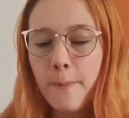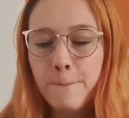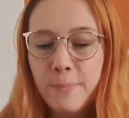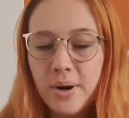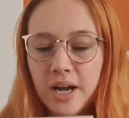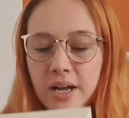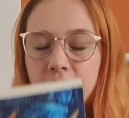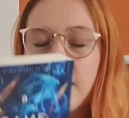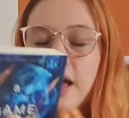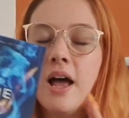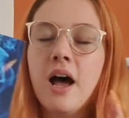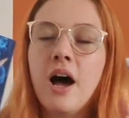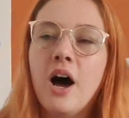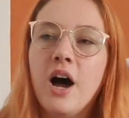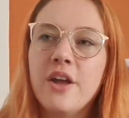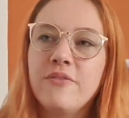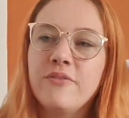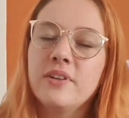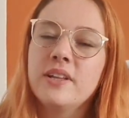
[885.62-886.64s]
But
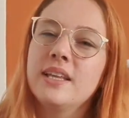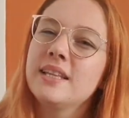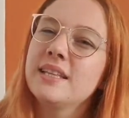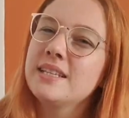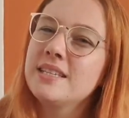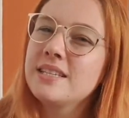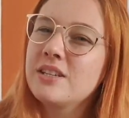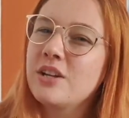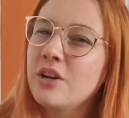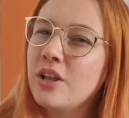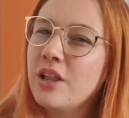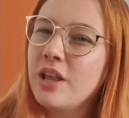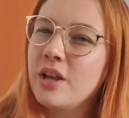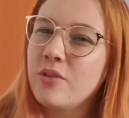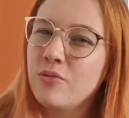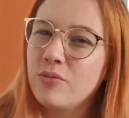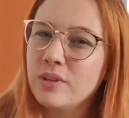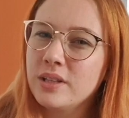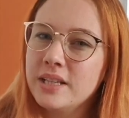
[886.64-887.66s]
I feel like this is gonna like
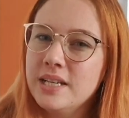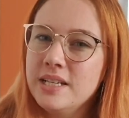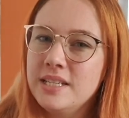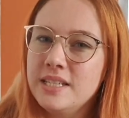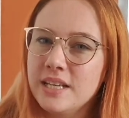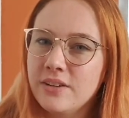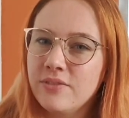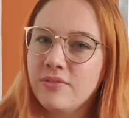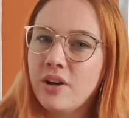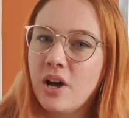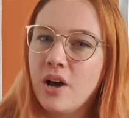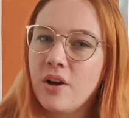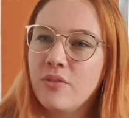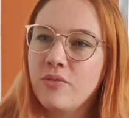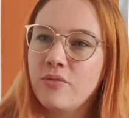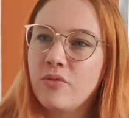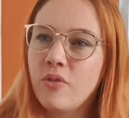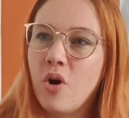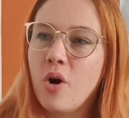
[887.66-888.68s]
really differ
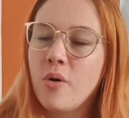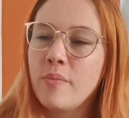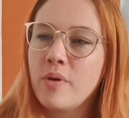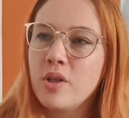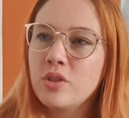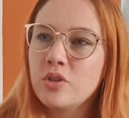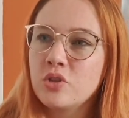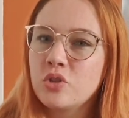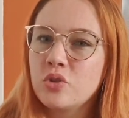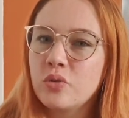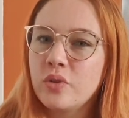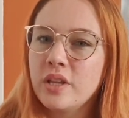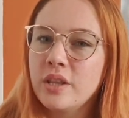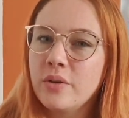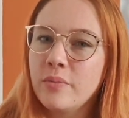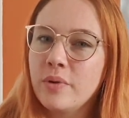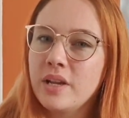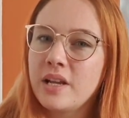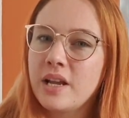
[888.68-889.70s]
from the story
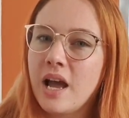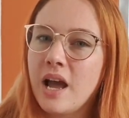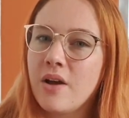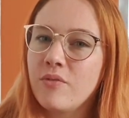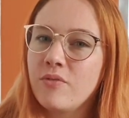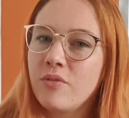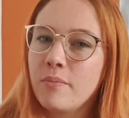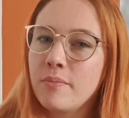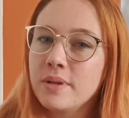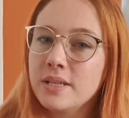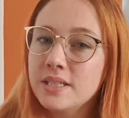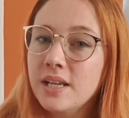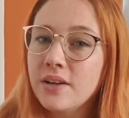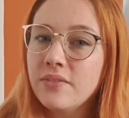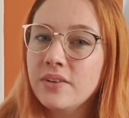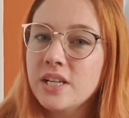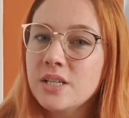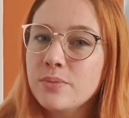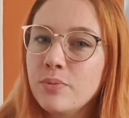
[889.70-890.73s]
that we get from
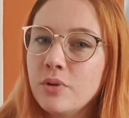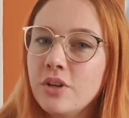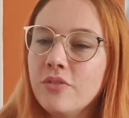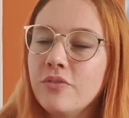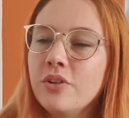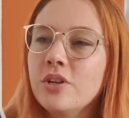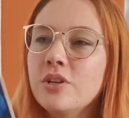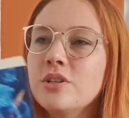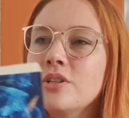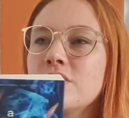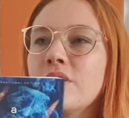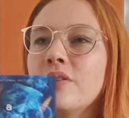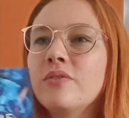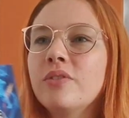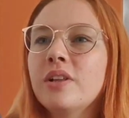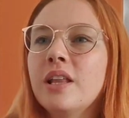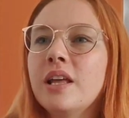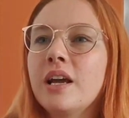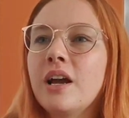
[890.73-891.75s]
Persephone's point of view, so I
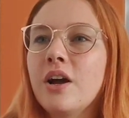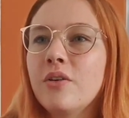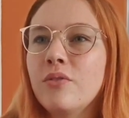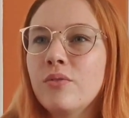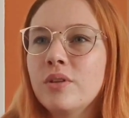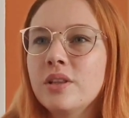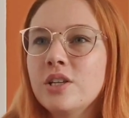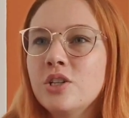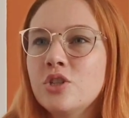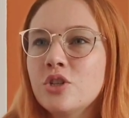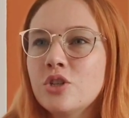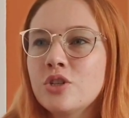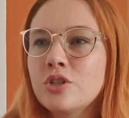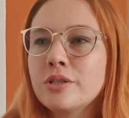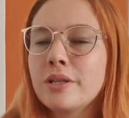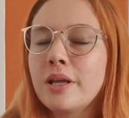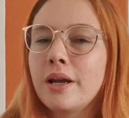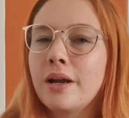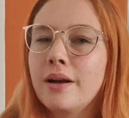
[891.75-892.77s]
feel like I really should
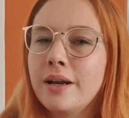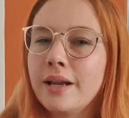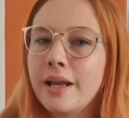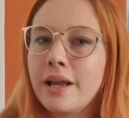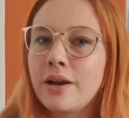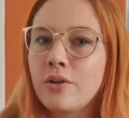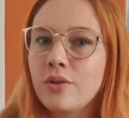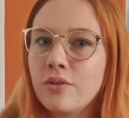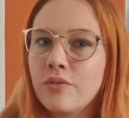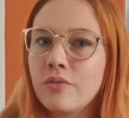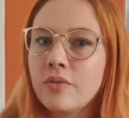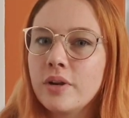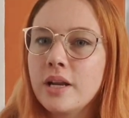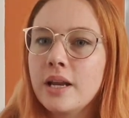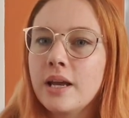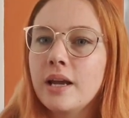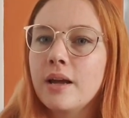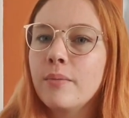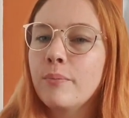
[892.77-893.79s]
just like kind of get on and
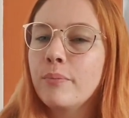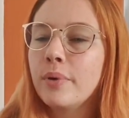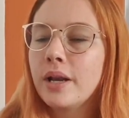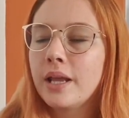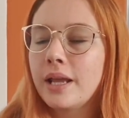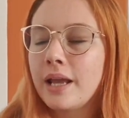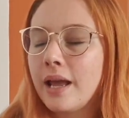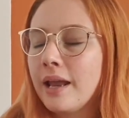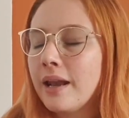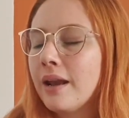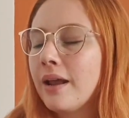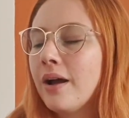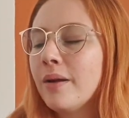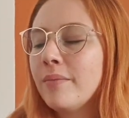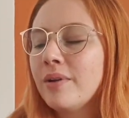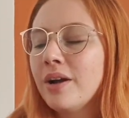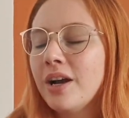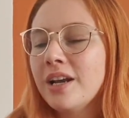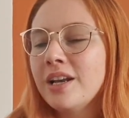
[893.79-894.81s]
read it. But again,
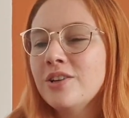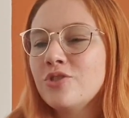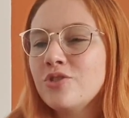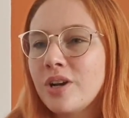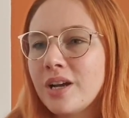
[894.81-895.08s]
I'm kind of